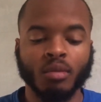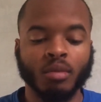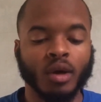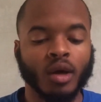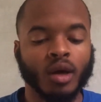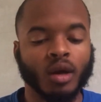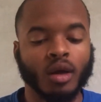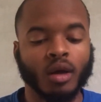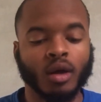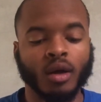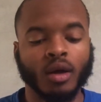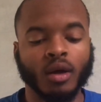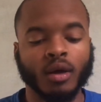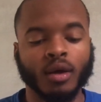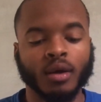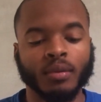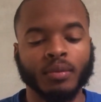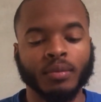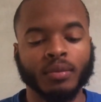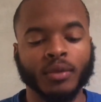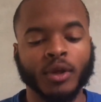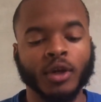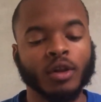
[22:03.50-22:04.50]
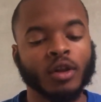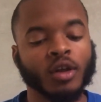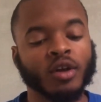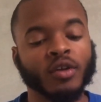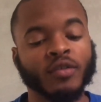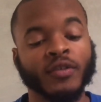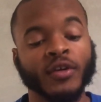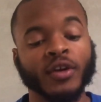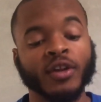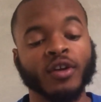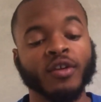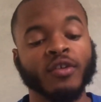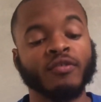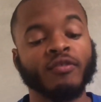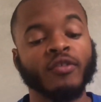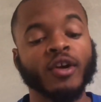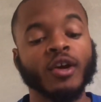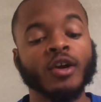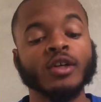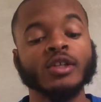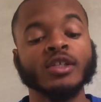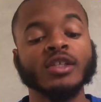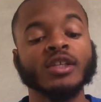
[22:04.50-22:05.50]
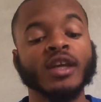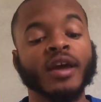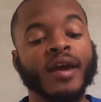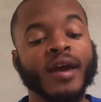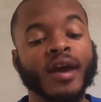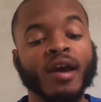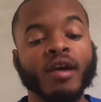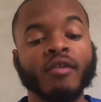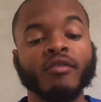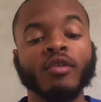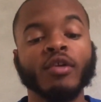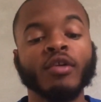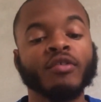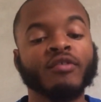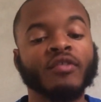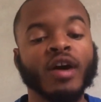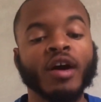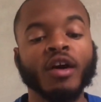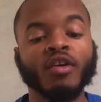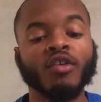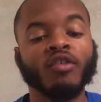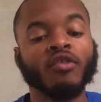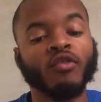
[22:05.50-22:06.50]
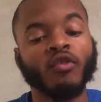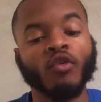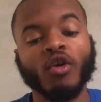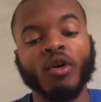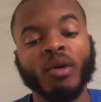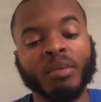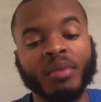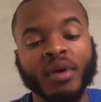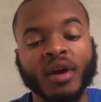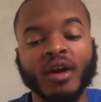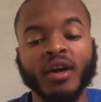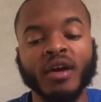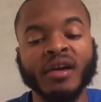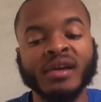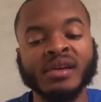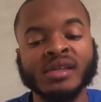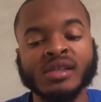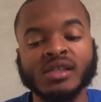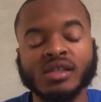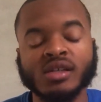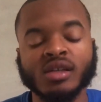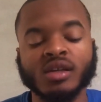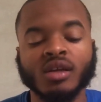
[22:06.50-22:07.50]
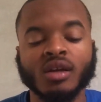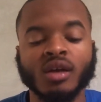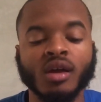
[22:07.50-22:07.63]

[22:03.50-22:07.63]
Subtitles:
But they're looking for their first ever Final Four appearance.